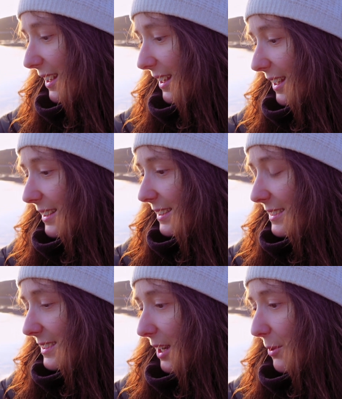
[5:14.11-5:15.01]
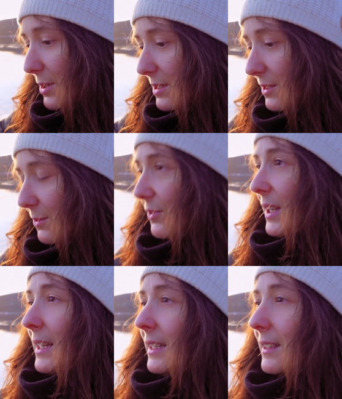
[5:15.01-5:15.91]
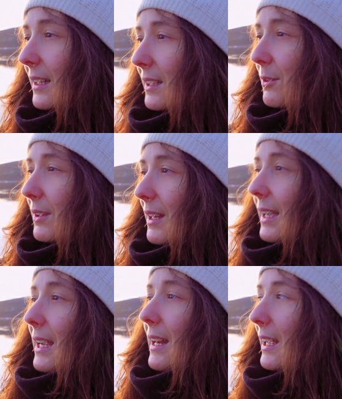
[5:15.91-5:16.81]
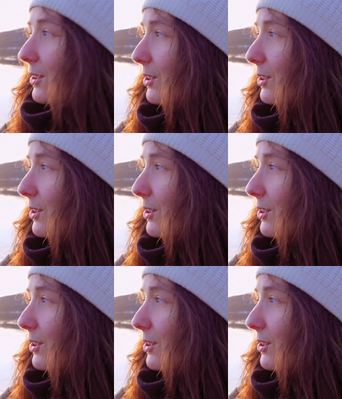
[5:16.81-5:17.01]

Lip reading: And I was feeling that like a